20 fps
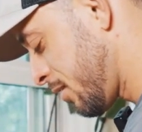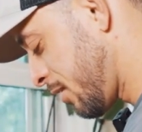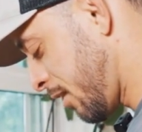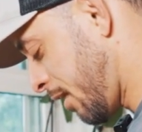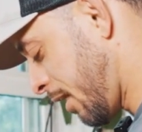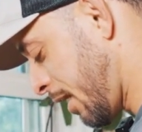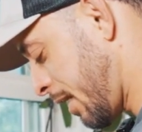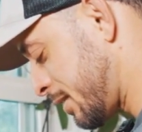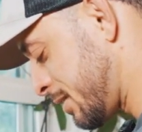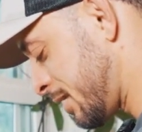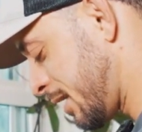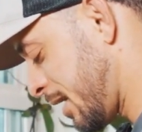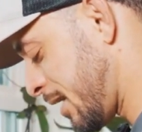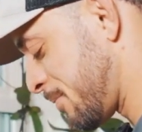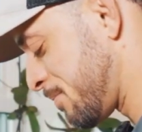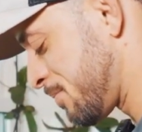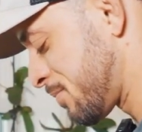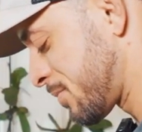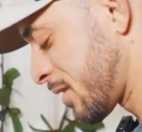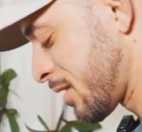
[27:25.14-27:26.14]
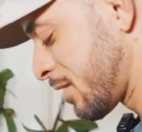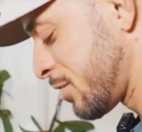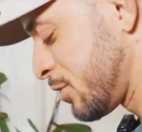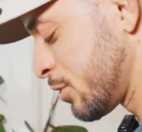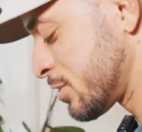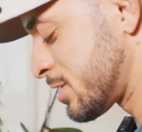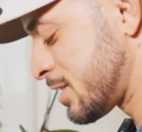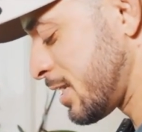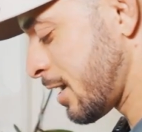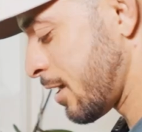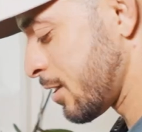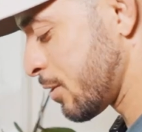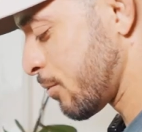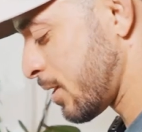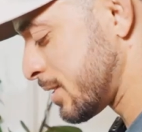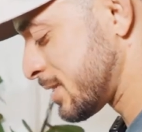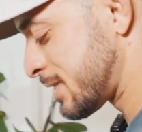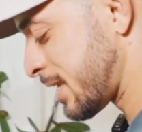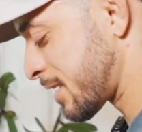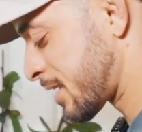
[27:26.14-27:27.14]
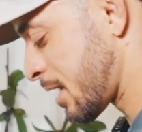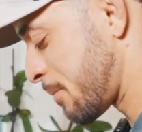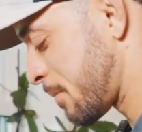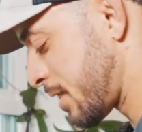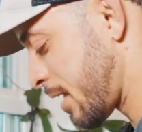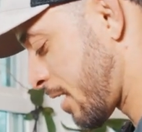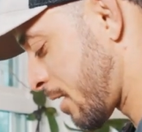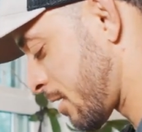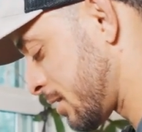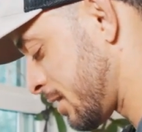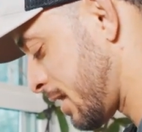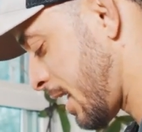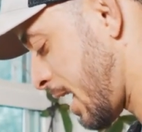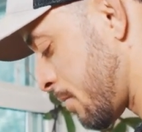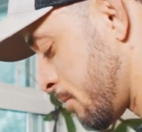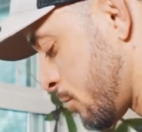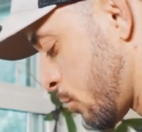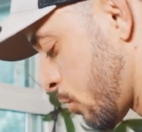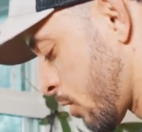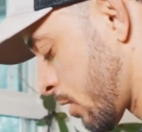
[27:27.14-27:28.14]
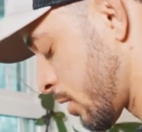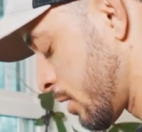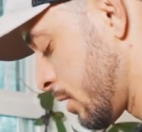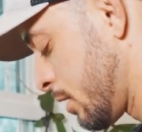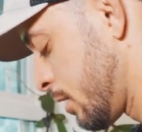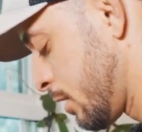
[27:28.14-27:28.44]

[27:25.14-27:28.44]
And you'll see other ones that come in there are a lot more